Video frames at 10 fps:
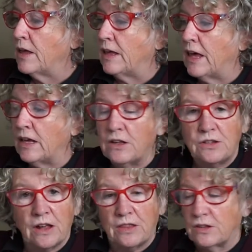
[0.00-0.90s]

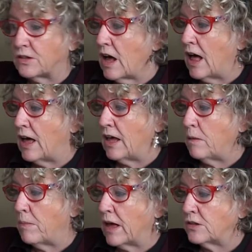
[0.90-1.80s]
gazed at the
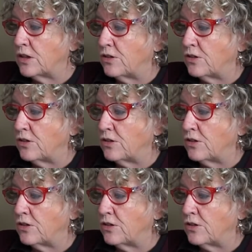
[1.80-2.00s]
sky past the